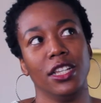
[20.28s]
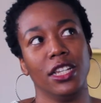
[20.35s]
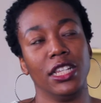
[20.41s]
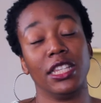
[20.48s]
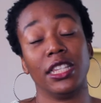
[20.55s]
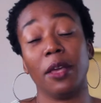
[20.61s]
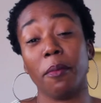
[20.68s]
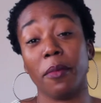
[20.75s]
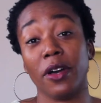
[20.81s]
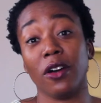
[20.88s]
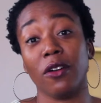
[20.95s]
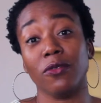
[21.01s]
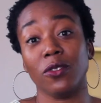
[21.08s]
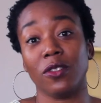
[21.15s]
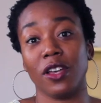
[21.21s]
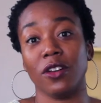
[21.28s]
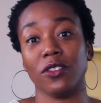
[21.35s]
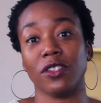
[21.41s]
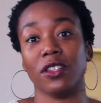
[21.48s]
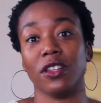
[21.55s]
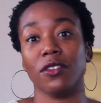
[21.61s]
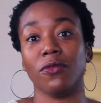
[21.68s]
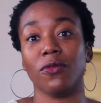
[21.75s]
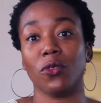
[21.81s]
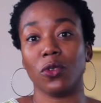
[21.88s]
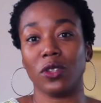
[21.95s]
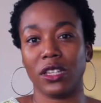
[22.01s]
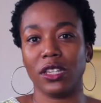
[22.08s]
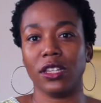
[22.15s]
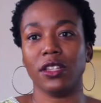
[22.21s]
December of
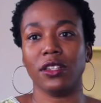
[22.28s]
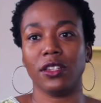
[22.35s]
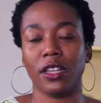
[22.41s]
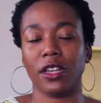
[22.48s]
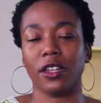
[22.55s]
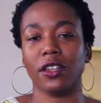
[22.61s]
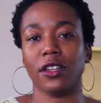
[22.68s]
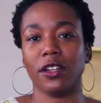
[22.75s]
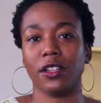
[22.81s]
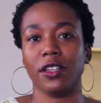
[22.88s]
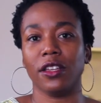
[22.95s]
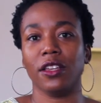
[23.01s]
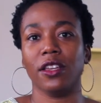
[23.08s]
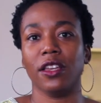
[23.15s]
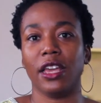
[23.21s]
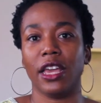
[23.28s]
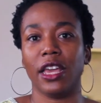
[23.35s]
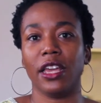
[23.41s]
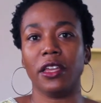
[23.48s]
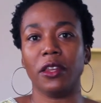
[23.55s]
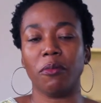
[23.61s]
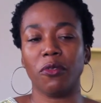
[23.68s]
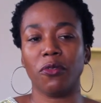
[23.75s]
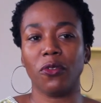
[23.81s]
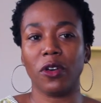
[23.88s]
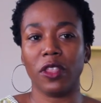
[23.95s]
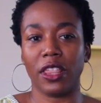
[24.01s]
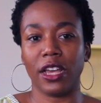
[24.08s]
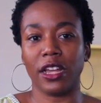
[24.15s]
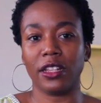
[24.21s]
2014, technically. And
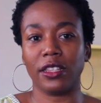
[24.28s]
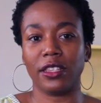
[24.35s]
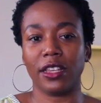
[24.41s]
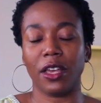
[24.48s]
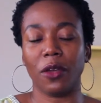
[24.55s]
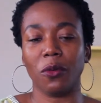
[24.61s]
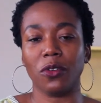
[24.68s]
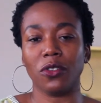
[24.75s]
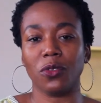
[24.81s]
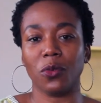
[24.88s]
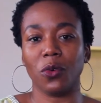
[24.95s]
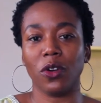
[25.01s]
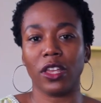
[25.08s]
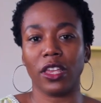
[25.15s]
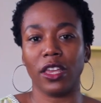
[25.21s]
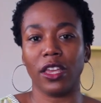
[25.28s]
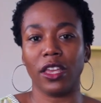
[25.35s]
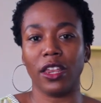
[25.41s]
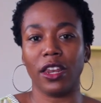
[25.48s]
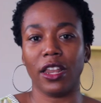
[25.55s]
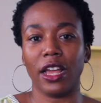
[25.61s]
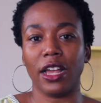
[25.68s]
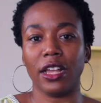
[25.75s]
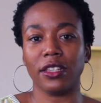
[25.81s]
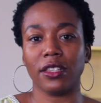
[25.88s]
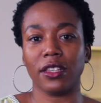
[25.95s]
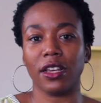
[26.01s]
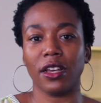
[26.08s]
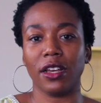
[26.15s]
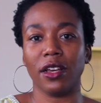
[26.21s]
before that, I was working as
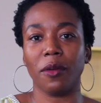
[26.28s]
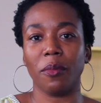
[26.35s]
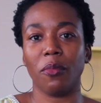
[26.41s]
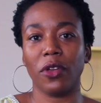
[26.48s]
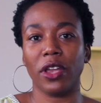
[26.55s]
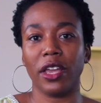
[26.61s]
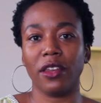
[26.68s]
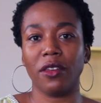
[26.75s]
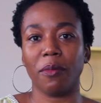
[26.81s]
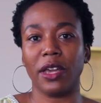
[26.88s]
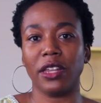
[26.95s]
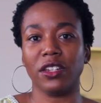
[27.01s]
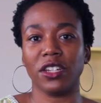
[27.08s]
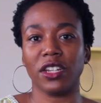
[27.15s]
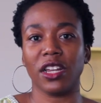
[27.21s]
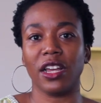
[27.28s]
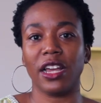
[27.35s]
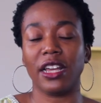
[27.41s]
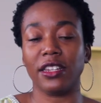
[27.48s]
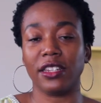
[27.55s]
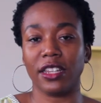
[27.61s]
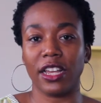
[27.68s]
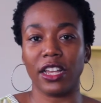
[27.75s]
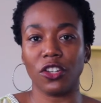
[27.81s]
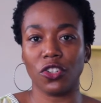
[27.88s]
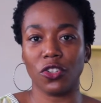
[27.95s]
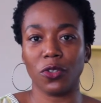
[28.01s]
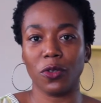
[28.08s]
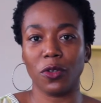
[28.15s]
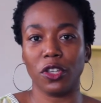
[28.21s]
a brand manager at
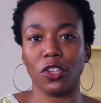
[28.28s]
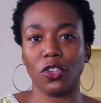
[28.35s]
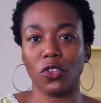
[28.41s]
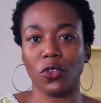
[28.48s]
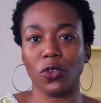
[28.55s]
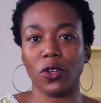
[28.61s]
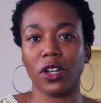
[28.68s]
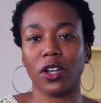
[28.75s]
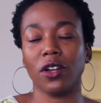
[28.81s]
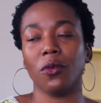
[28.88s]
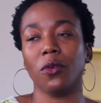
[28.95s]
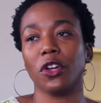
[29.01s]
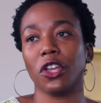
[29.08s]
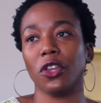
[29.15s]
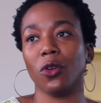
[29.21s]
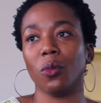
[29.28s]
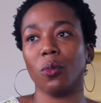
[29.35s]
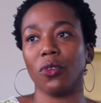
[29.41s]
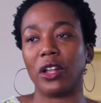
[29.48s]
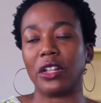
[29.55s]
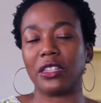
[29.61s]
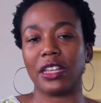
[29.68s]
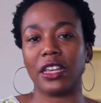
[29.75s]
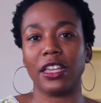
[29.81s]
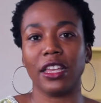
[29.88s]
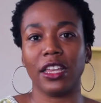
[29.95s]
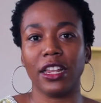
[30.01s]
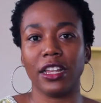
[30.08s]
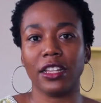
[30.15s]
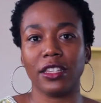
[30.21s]
Diageo in New York, working on brands like
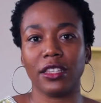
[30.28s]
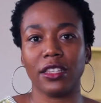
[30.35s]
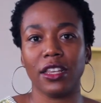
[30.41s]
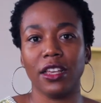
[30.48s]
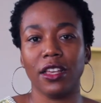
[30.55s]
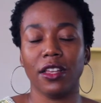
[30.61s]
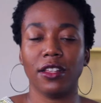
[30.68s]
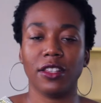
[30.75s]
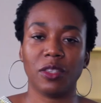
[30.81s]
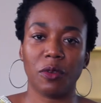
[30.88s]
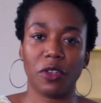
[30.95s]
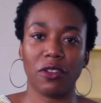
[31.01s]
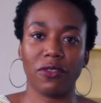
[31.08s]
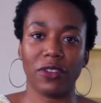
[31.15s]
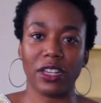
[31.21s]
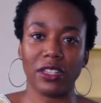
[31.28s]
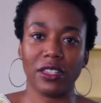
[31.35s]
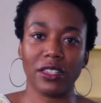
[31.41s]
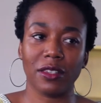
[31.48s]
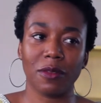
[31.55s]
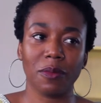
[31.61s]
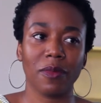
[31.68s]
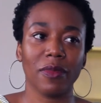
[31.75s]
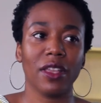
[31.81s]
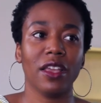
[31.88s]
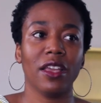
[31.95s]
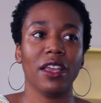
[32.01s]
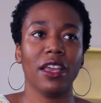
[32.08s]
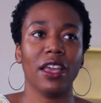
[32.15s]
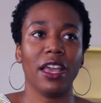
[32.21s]
Guinness, Smirnoff Ice.
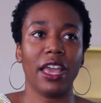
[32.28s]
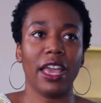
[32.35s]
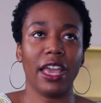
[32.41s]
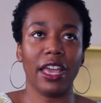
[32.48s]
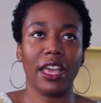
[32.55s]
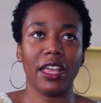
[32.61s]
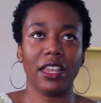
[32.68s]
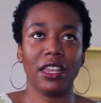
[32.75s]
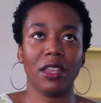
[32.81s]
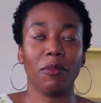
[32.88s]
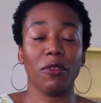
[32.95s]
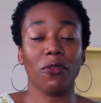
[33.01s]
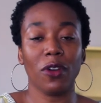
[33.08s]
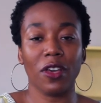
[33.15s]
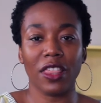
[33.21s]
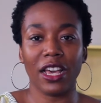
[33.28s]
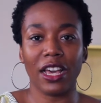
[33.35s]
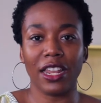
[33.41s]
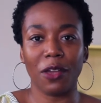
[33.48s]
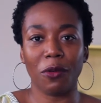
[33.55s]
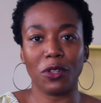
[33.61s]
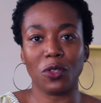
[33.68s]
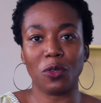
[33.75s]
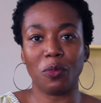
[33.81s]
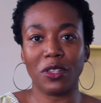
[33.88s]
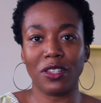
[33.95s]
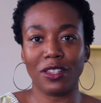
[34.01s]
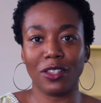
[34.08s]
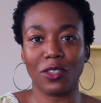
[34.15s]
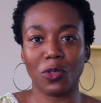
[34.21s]
And before that, I went to
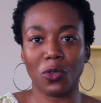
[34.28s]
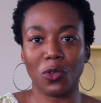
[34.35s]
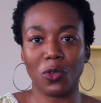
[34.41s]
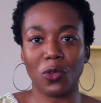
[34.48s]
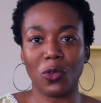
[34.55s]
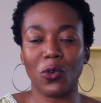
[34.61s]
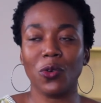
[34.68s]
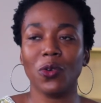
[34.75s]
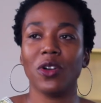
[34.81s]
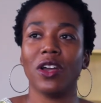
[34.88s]
business school,